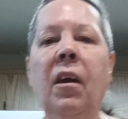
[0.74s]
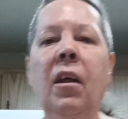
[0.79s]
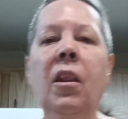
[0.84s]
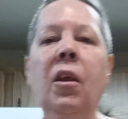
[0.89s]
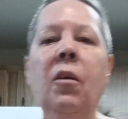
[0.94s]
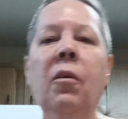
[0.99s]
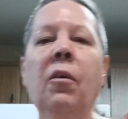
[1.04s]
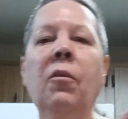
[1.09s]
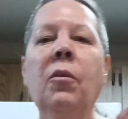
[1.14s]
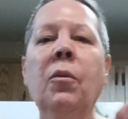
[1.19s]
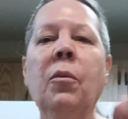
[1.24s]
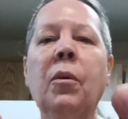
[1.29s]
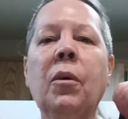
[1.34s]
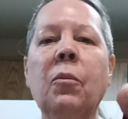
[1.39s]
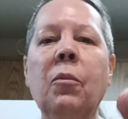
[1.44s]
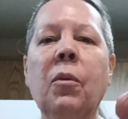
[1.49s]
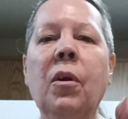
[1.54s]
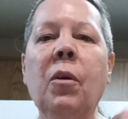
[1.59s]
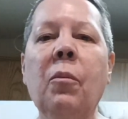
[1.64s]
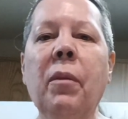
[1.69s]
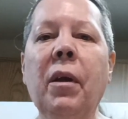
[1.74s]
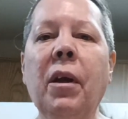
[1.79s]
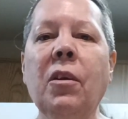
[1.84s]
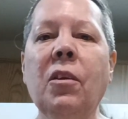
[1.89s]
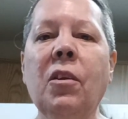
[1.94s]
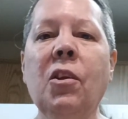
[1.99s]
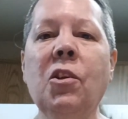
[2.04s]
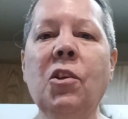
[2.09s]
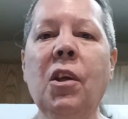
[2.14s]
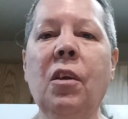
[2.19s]
Hello everyone, welcome back
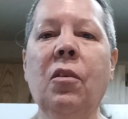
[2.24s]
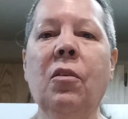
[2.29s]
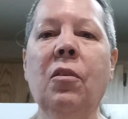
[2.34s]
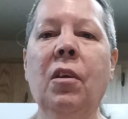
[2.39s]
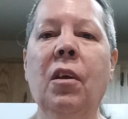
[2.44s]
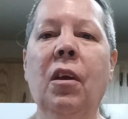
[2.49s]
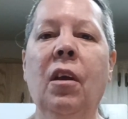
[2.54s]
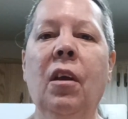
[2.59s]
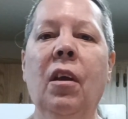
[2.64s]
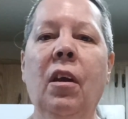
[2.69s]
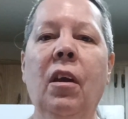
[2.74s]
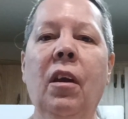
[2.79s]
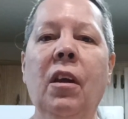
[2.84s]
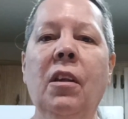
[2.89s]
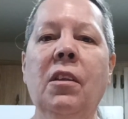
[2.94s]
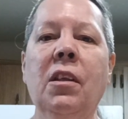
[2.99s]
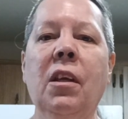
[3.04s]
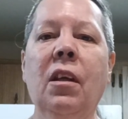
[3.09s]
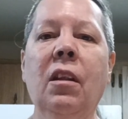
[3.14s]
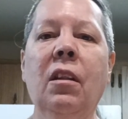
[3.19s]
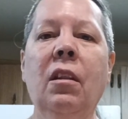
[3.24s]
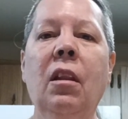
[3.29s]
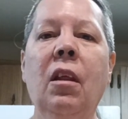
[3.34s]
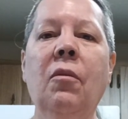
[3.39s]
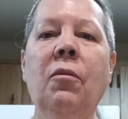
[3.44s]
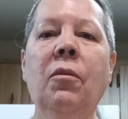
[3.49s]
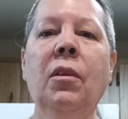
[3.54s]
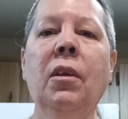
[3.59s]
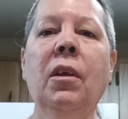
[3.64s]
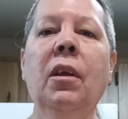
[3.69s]
to the channel. It's a
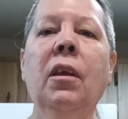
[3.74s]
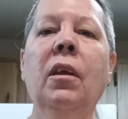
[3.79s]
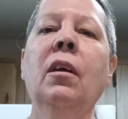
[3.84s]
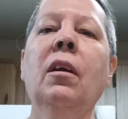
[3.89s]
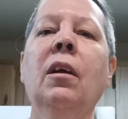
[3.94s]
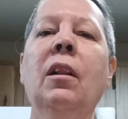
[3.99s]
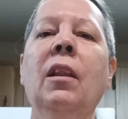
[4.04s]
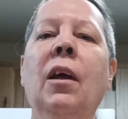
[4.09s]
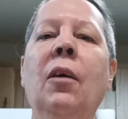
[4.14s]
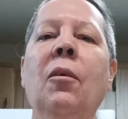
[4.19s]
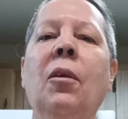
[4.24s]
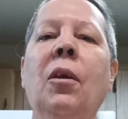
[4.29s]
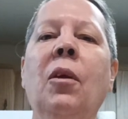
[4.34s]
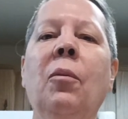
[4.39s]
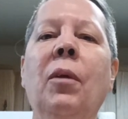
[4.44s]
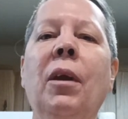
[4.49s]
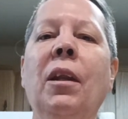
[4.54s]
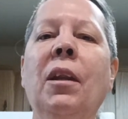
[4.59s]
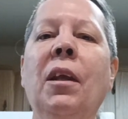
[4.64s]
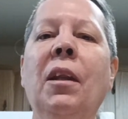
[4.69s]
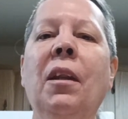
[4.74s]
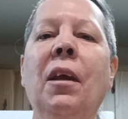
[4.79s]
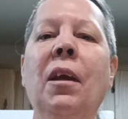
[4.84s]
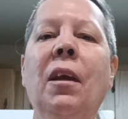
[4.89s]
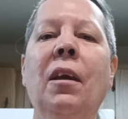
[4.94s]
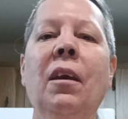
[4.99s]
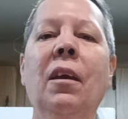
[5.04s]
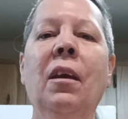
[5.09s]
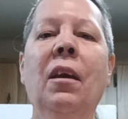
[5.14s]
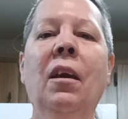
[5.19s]
lovely, cloudy, rainy
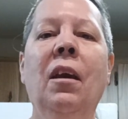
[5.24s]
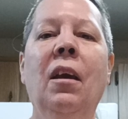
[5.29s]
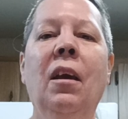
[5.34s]
day.